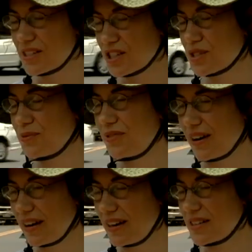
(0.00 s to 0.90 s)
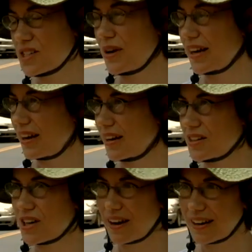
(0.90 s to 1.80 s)
just very striking and
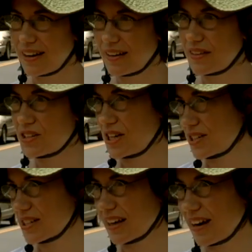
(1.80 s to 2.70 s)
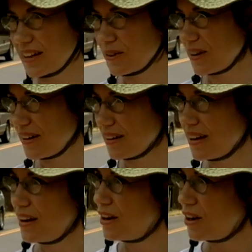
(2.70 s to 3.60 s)
shocking, the changes in Kailua,
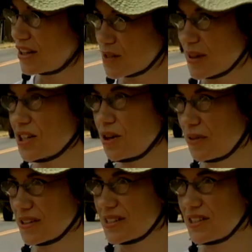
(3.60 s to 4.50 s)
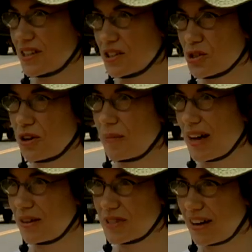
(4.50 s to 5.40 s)
especially over such a short
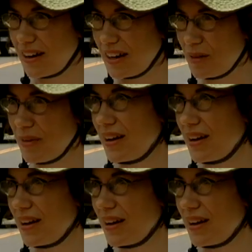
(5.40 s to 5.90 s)
amount of time.